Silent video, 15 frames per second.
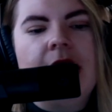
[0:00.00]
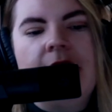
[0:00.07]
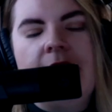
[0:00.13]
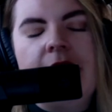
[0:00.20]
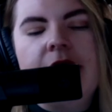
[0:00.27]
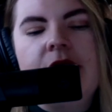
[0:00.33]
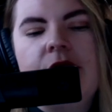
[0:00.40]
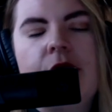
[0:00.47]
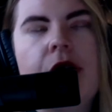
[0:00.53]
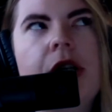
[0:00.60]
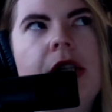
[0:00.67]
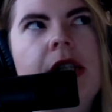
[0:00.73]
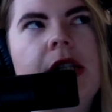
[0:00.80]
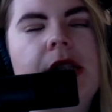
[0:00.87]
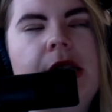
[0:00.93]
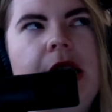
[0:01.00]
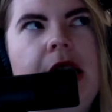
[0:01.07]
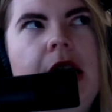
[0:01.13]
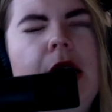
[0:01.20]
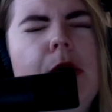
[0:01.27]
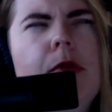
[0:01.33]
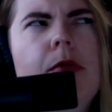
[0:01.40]
And I started to see
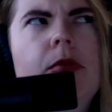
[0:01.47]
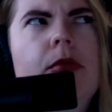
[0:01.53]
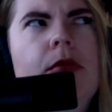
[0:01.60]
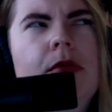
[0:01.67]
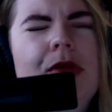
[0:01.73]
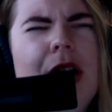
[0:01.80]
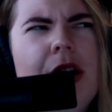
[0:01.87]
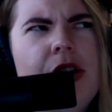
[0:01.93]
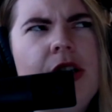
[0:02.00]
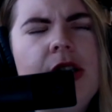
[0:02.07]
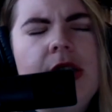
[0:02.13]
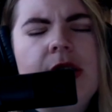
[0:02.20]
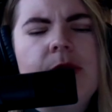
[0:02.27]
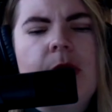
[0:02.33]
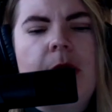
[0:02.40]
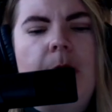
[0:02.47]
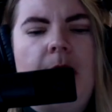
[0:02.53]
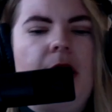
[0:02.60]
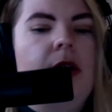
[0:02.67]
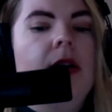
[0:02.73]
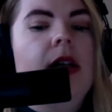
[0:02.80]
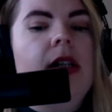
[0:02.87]
him not just as my
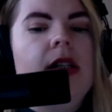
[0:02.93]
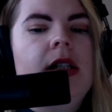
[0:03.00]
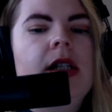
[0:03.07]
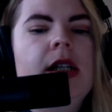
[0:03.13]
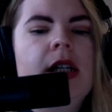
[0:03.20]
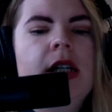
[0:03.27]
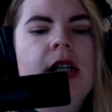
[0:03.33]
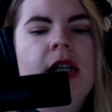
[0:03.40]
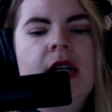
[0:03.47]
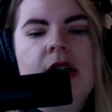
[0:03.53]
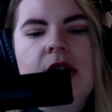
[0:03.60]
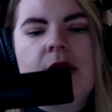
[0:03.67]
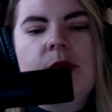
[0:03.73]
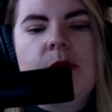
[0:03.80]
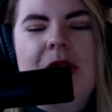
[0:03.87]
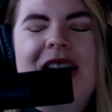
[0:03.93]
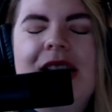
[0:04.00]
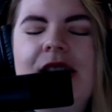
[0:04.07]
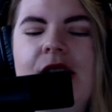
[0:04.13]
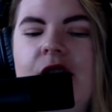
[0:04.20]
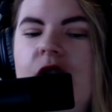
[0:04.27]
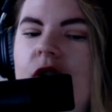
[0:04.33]
parent, but
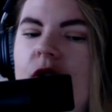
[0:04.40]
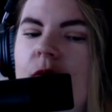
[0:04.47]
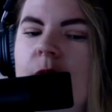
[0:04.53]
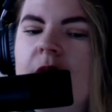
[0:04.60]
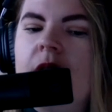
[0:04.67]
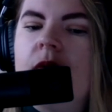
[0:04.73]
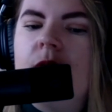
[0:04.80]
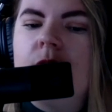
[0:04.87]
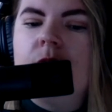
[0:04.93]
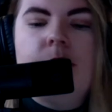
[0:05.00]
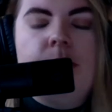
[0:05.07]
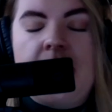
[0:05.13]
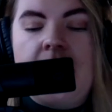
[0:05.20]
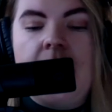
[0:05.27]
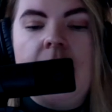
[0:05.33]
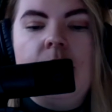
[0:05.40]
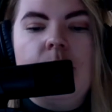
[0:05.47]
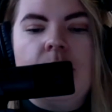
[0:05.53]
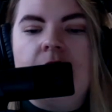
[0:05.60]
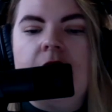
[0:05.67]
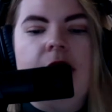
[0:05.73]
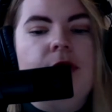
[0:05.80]
as a human being
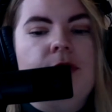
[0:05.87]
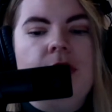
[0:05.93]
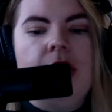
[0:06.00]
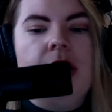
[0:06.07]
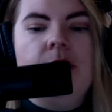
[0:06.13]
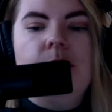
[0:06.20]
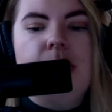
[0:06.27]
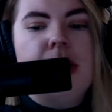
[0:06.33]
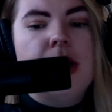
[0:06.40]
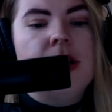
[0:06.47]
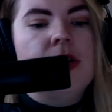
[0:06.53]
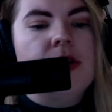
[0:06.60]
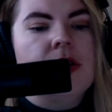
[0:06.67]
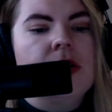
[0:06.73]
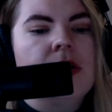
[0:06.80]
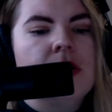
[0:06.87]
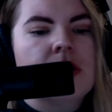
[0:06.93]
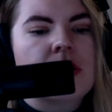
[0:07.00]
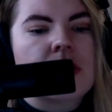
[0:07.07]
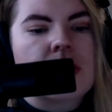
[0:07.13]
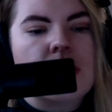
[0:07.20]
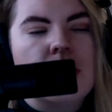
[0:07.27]
with infinite
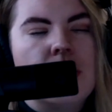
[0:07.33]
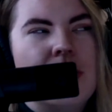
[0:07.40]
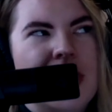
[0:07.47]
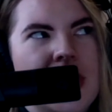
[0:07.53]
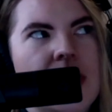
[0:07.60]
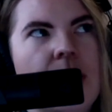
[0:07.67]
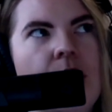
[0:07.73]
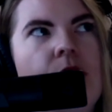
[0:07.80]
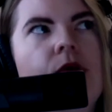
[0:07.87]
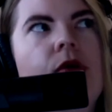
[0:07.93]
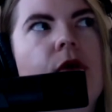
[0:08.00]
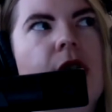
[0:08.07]
potential who had known